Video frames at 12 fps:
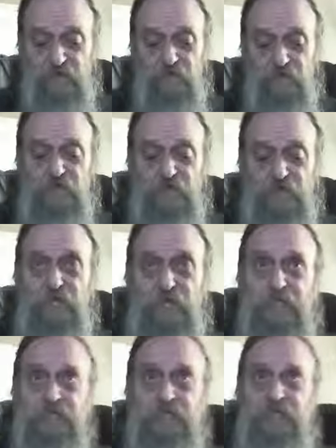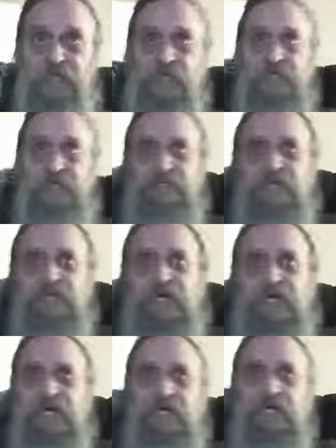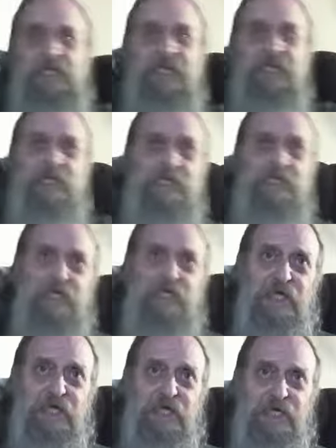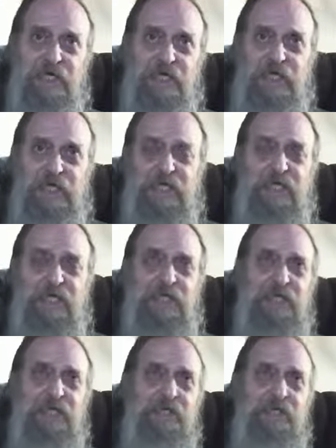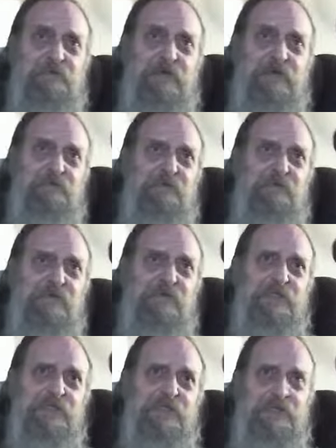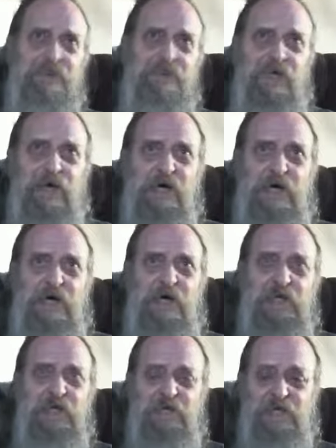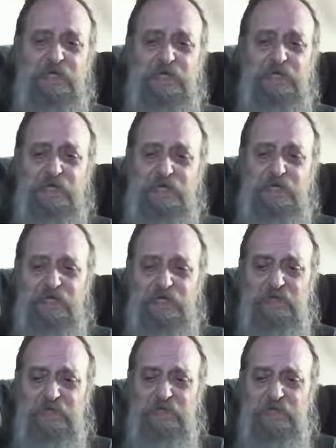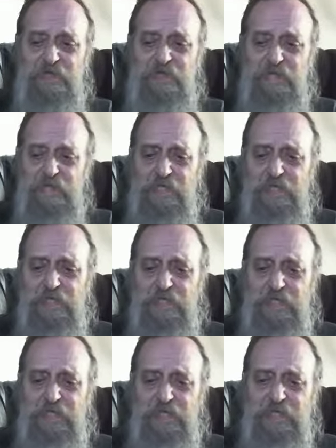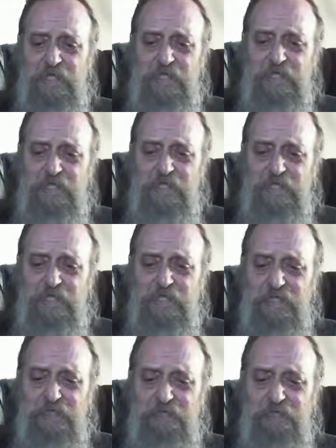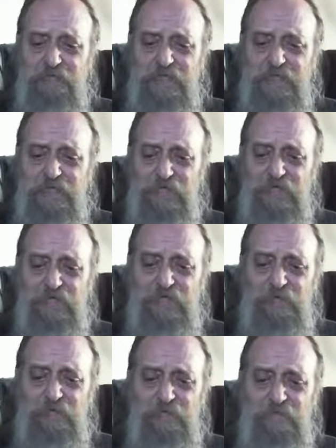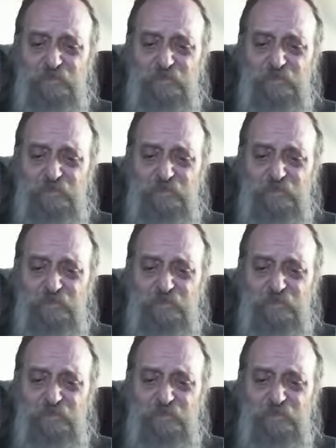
one has to understand that, like, and, it, and the reference to Lot and Noah, and, and you know,